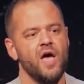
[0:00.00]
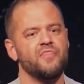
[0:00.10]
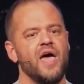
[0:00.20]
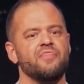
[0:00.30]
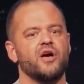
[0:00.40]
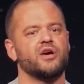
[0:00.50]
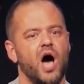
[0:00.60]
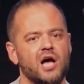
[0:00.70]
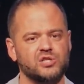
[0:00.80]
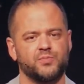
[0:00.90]
than the
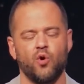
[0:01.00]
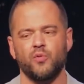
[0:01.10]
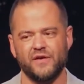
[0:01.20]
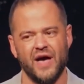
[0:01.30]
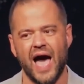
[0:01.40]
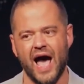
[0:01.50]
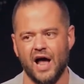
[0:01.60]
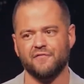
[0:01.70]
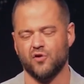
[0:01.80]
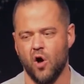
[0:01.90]
gospel we've
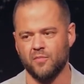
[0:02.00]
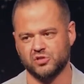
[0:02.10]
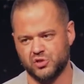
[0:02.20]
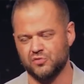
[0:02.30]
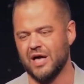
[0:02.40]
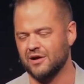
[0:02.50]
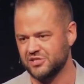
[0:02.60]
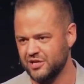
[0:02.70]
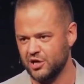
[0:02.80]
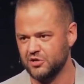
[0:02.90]
had for almost
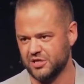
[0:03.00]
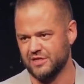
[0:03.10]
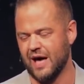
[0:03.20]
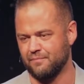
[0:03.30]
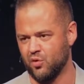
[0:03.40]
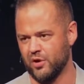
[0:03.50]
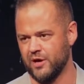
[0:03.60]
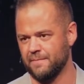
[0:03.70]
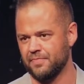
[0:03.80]
2,000 years at that point.